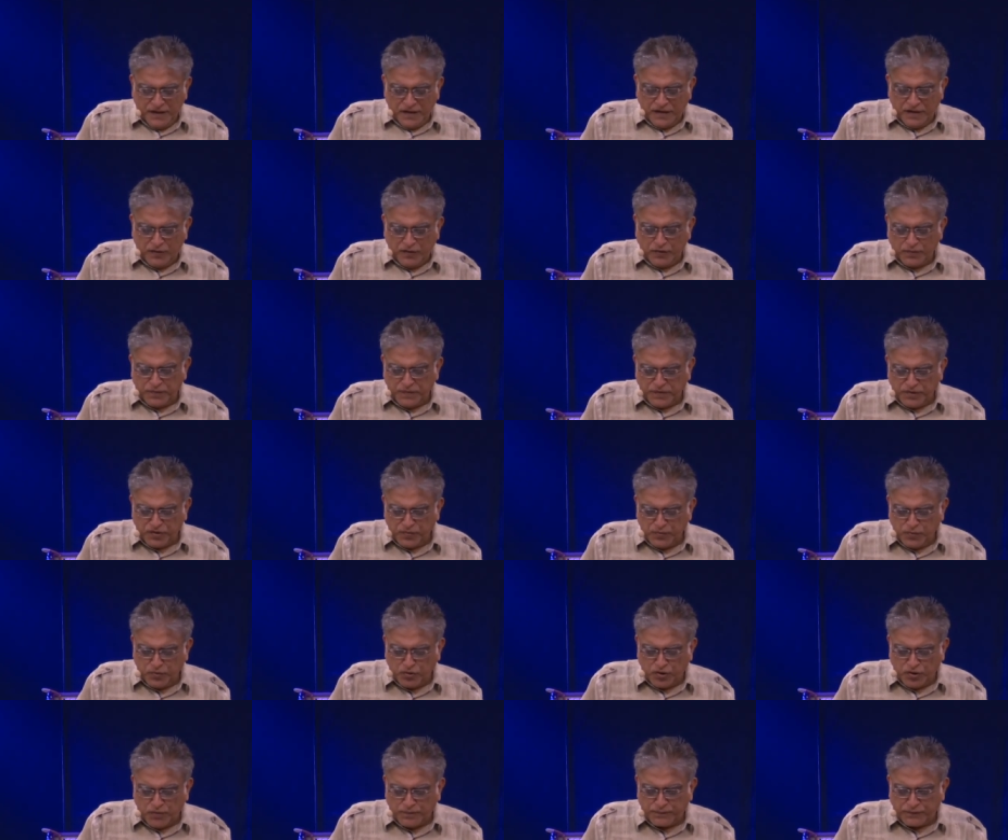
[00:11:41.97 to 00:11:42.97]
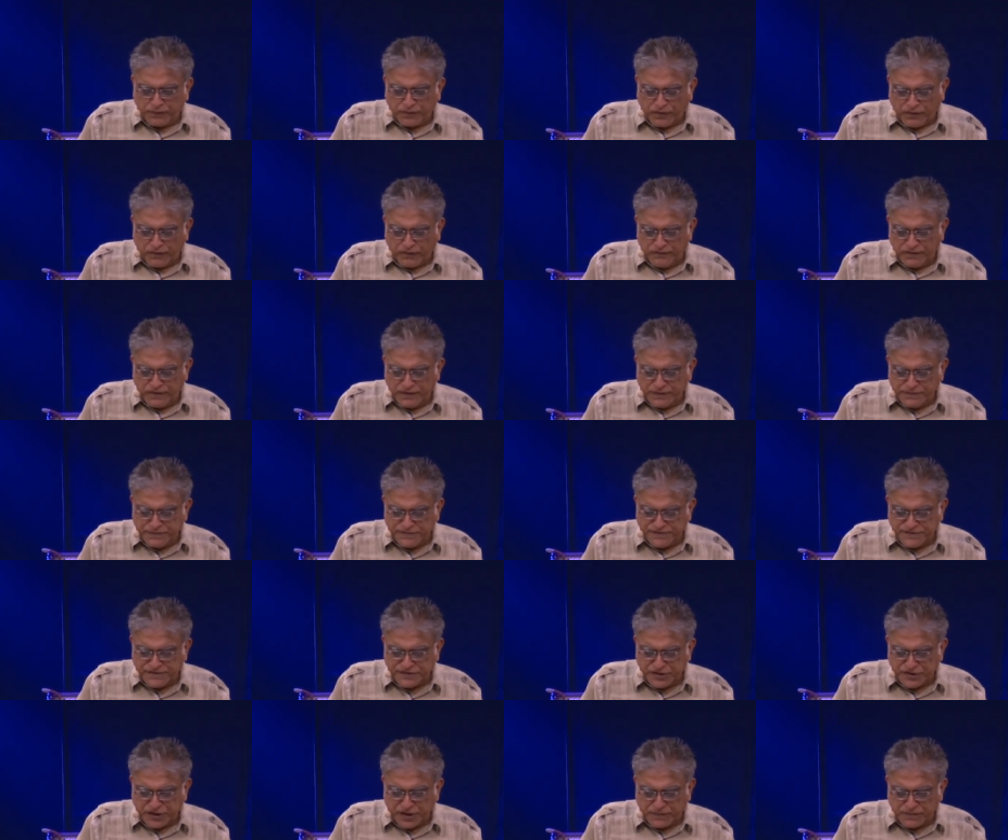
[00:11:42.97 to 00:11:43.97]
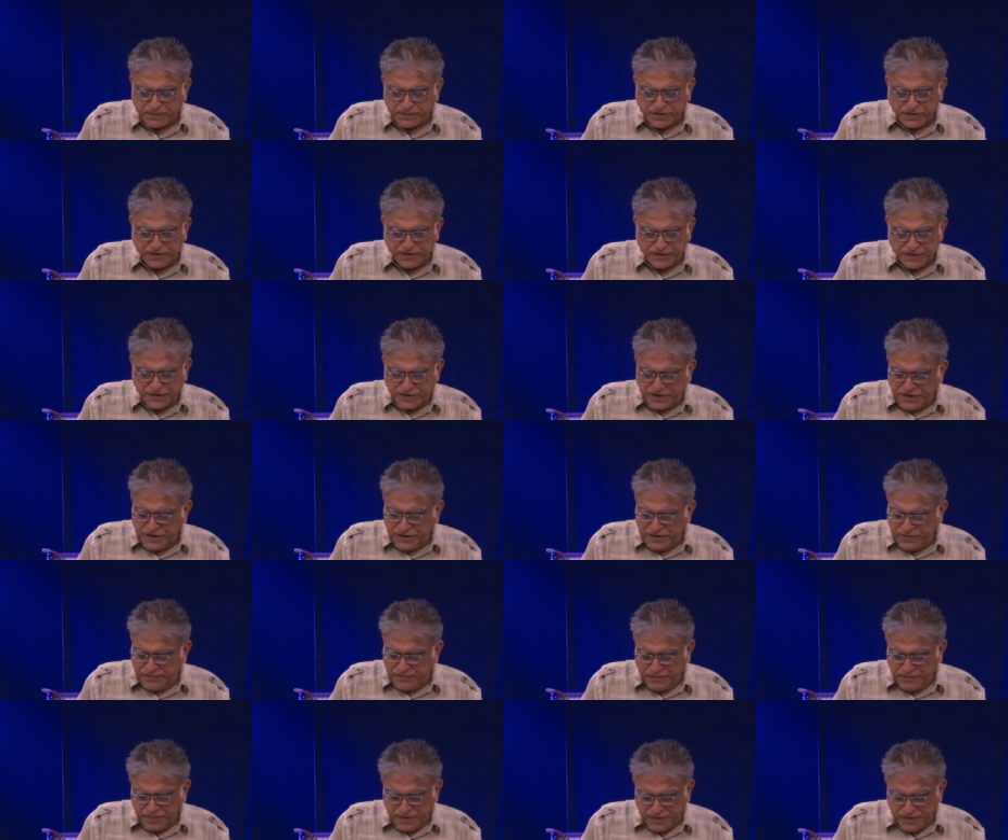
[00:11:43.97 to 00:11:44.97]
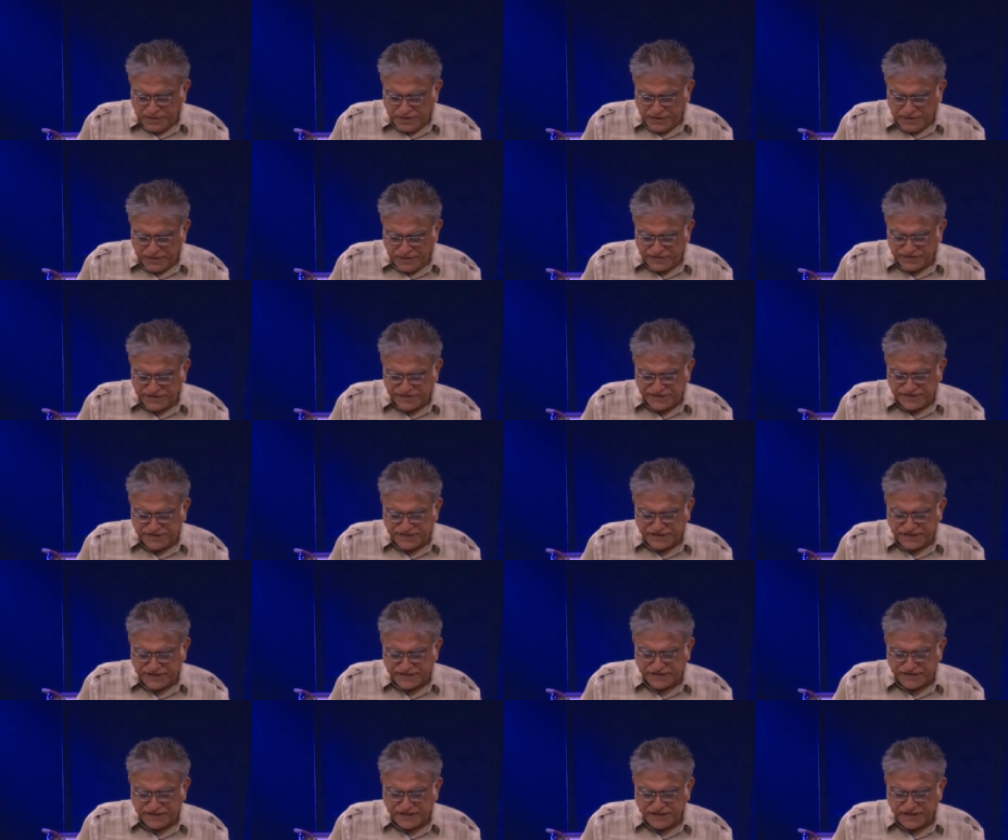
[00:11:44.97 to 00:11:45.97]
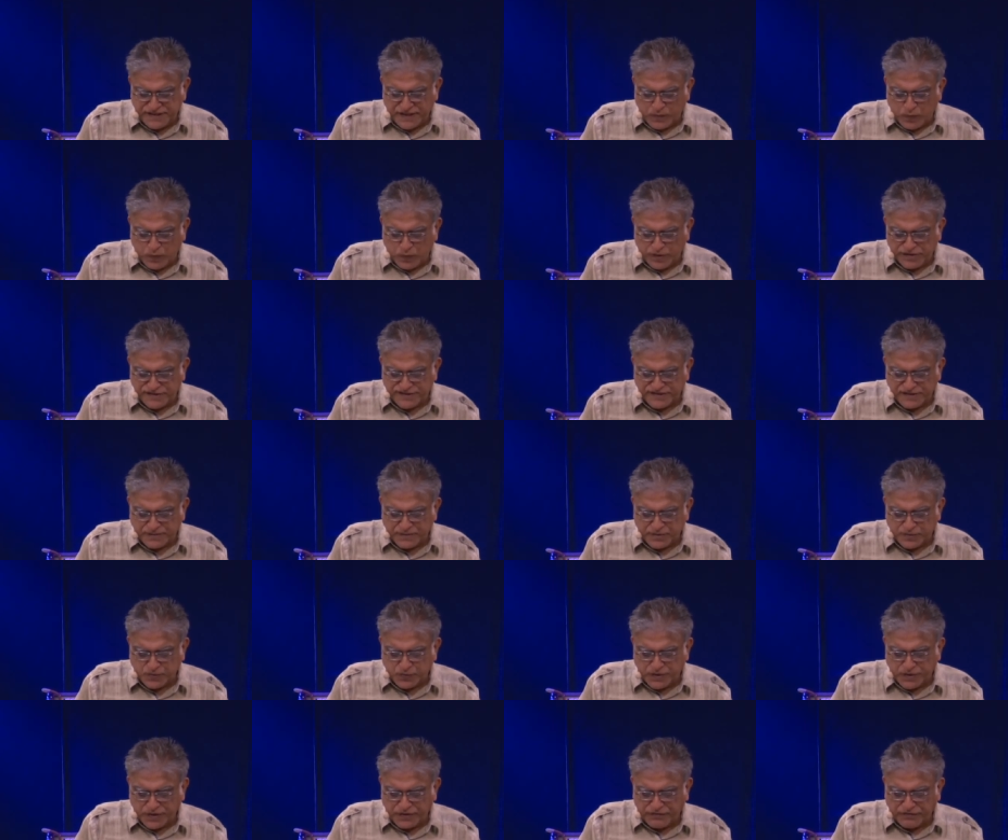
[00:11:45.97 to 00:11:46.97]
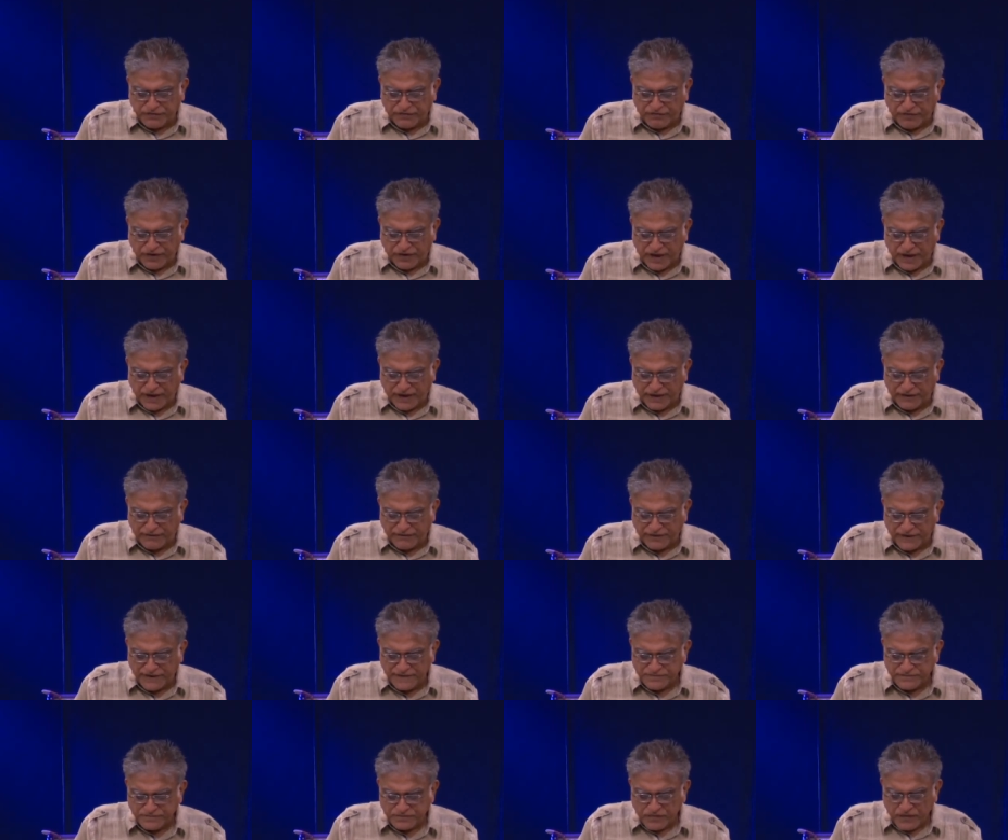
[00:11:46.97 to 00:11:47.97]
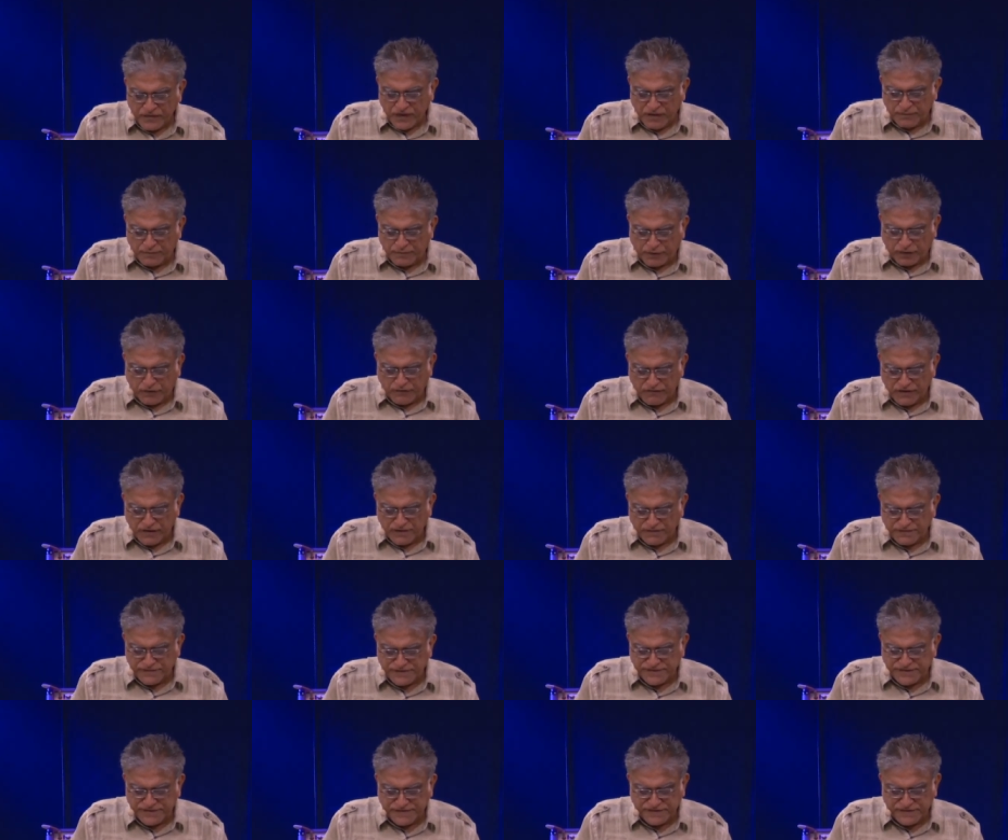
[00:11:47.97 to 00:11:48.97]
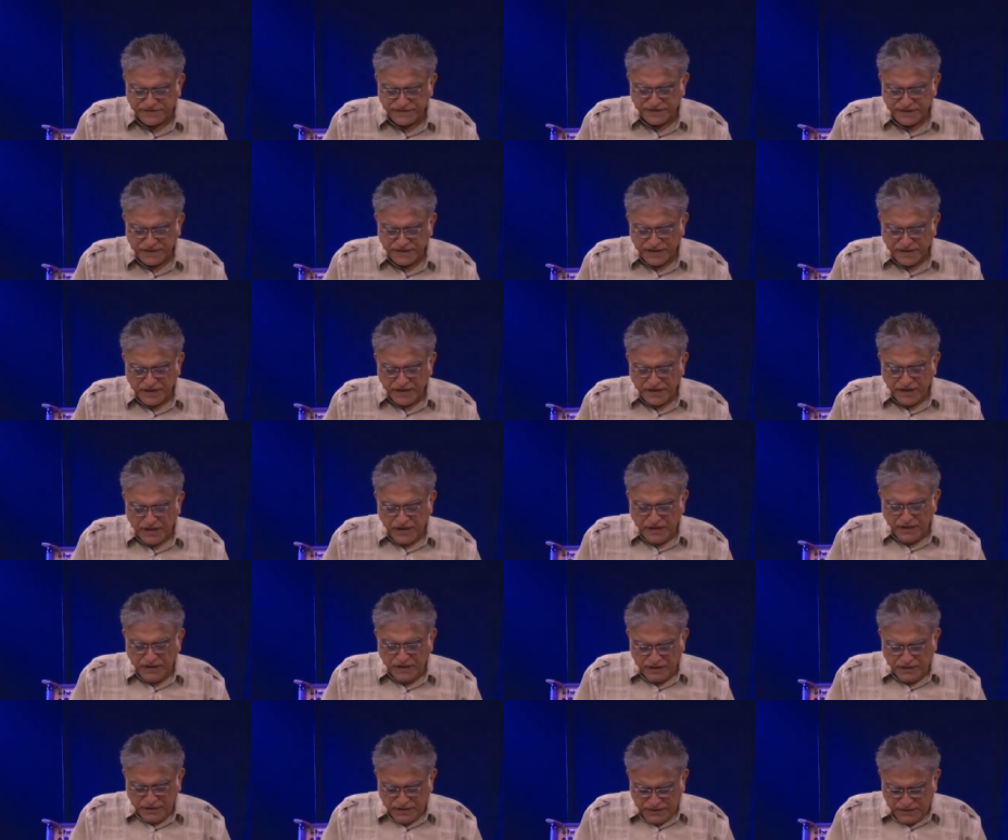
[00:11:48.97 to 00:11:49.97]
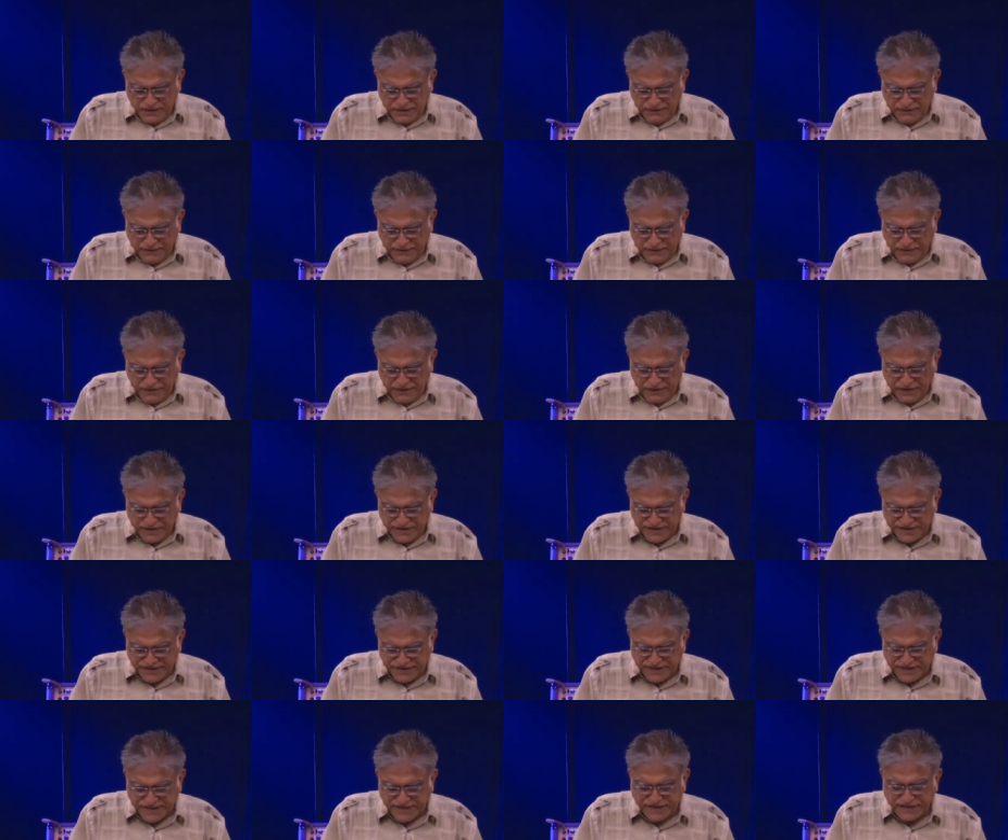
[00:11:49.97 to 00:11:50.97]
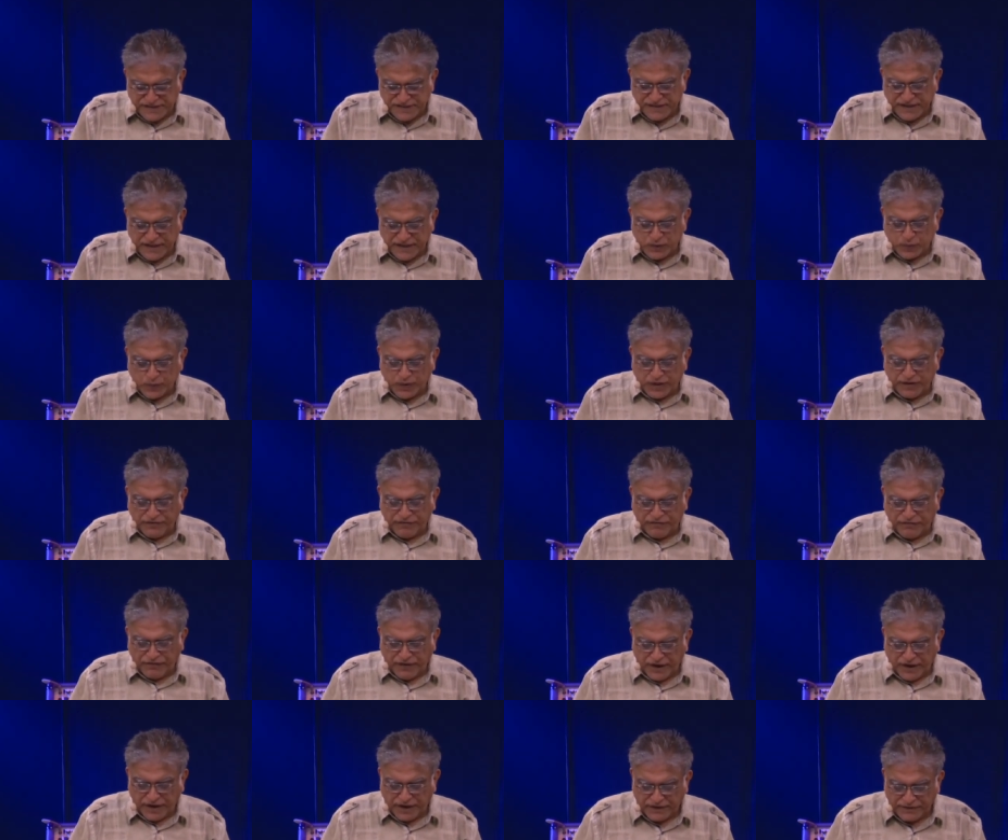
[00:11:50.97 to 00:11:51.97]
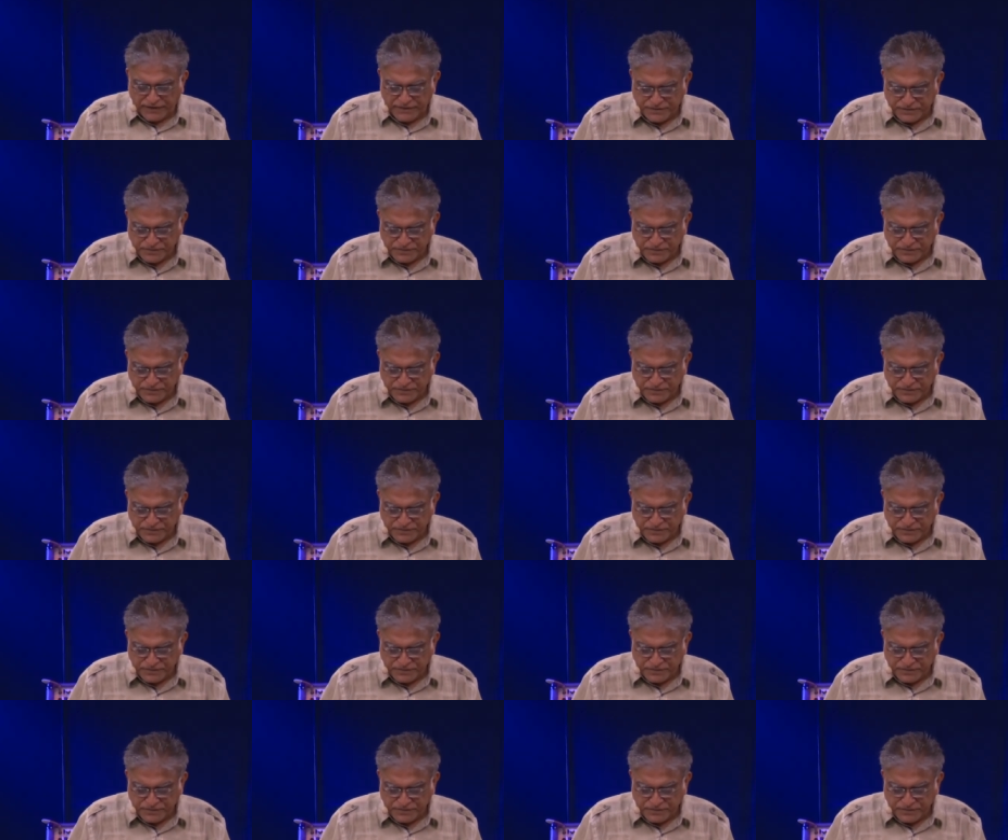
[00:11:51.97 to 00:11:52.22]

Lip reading: Go with me to the book of Proverbs, chapter number 16 and verse number 25. Proverbs 16 and 25.